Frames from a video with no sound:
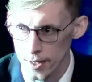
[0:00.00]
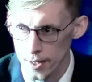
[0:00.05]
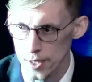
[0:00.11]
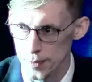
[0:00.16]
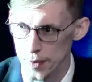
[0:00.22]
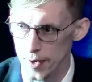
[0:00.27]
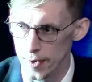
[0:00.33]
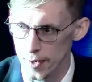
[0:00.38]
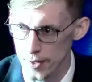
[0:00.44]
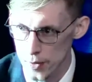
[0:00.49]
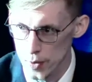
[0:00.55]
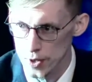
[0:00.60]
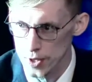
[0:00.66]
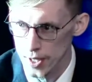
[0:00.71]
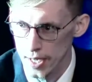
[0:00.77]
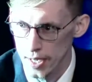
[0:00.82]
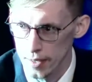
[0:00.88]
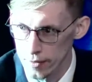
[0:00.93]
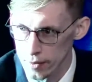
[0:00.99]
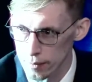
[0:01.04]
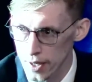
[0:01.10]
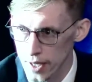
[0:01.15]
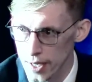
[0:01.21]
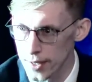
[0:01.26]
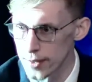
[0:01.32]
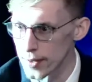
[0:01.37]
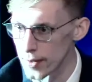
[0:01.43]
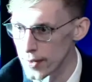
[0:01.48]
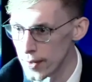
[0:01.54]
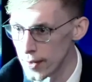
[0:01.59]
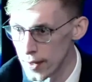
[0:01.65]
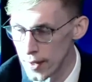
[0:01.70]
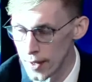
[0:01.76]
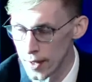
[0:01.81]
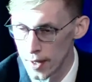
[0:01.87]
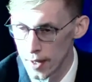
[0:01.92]
experience which I have in mind
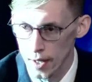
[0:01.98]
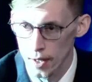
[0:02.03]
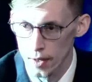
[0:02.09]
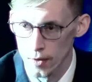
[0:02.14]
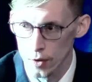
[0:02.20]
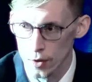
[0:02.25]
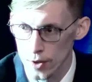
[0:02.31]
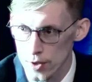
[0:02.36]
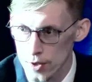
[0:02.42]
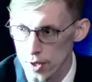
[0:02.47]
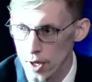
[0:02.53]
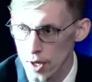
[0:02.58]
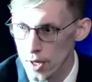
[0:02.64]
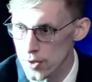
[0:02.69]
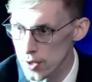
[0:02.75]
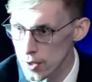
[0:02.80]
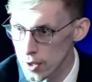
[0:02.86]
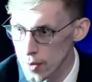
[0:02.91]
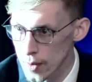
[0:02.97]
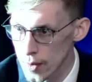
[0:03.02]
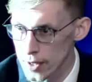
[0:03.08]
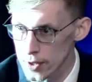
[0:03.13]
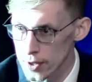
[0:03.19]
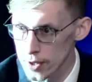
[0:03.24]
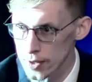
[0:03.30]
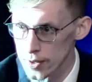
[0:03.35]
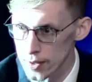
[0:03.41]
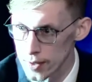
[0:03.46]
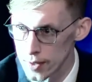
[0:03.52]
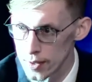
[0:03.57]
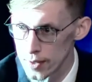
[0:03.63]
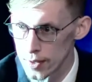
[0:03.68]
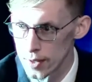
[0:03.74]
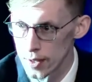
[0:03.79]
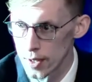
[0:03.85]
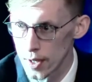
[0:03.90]
in order to answer your question.
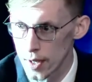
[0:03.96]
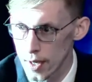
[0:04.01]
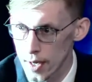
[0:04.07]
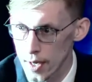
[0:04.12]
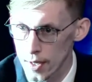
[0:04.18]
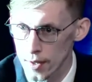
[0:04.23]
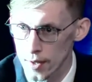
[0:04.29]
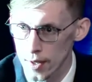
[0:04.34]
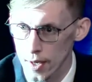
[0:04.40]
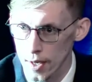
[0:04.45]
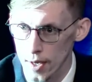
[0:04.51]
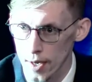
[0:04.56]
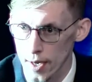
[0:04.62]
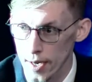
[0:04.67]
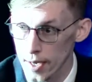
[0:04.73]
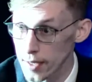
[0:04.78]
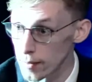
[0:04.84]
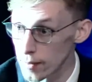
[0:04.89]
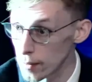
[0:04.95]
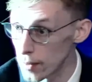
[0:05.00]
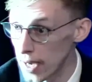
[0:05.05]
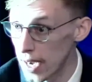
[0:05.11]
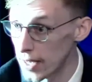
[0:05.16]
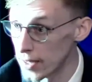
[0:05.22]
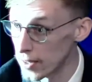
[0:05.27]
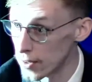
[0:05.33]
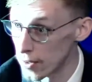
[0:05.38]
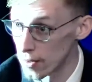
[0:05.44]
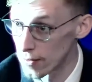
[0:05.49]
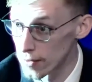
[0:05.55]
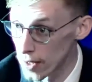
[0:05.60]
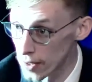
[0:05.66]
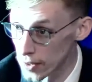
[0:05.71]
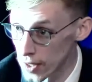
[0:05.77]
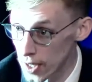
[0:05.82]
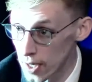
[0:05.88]
And I had it on the
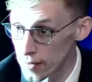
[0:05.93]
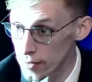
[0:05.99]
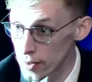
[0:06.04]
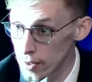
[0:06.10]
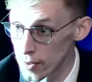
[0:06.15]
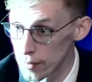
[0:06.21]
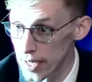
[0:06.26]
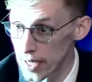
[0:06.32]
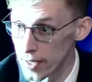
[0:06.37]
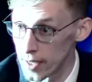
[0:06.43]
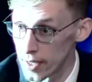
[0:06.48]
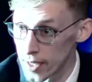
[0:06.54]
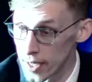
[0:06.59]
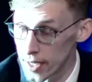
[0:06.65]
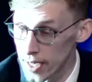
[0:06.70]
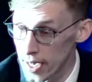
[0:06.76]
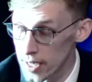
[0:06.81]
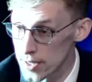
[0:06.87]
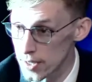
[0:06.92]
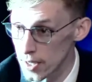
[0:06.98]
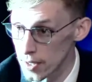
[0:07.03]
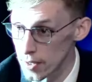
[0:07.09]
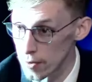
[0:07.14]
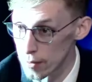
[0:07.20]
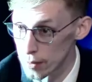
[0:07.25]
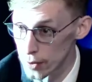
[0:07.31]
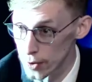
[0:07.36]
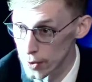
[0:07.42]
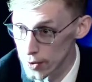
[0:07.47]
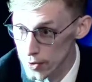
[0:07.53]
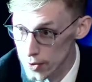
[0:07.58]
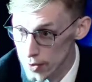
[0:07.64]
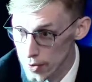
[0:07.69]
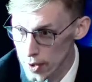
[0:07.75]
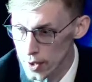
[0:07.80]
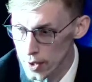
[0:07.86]
front cover of my early case study reports.